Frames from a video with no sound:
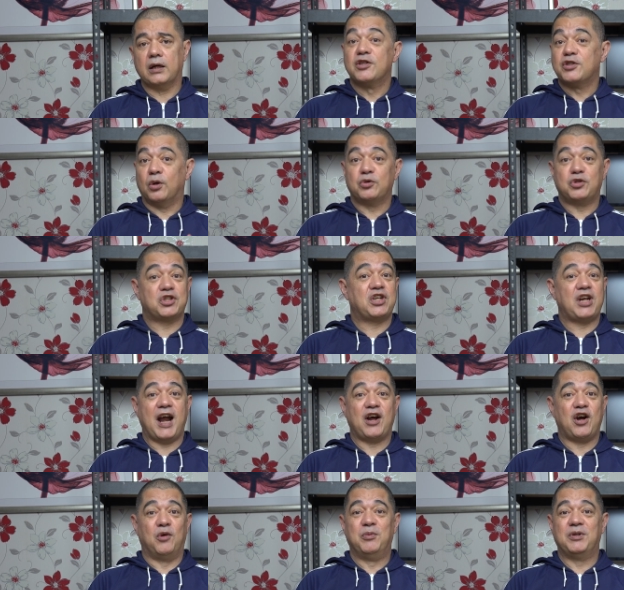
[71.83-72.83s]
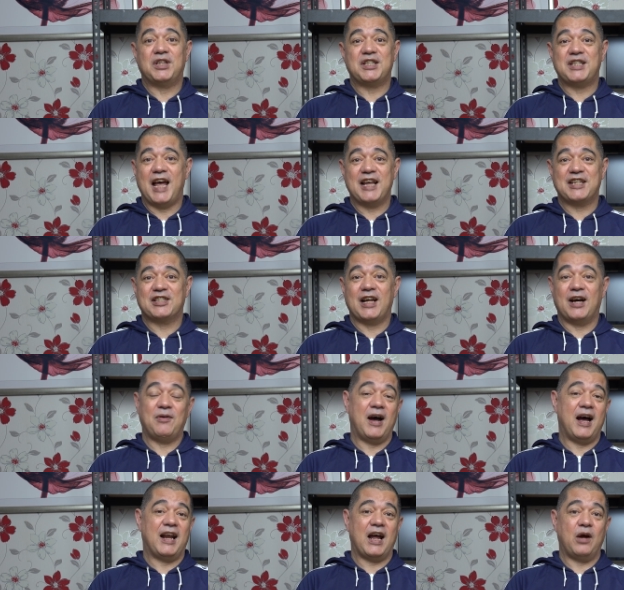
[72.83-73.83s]
So I'll just crack on with the test now,
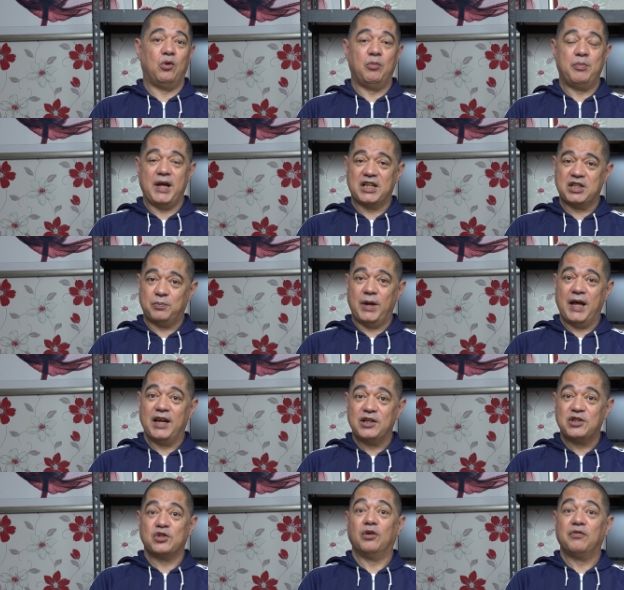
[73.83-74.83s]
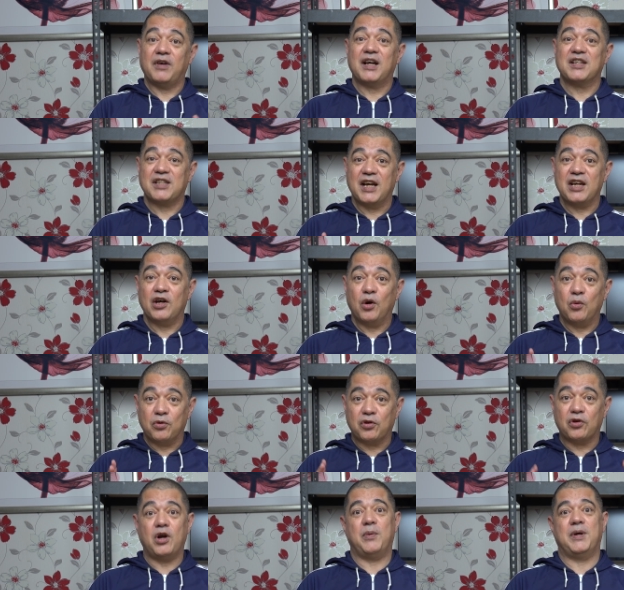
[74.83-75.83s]
and I will be explaining stuff as I go
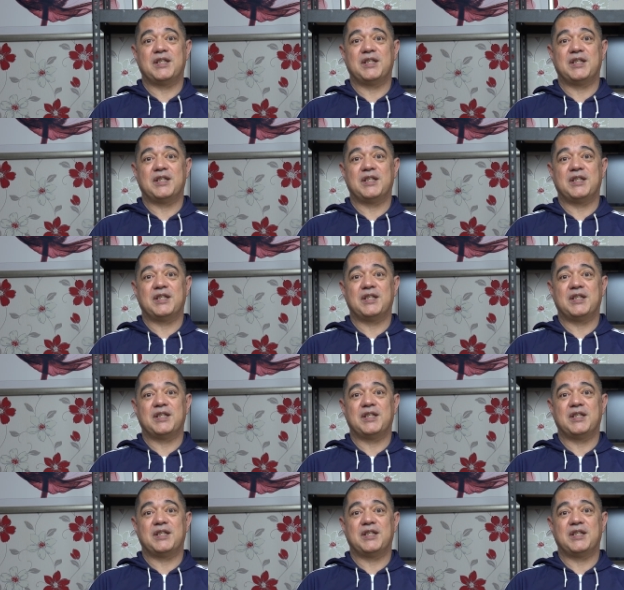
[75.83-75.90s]
through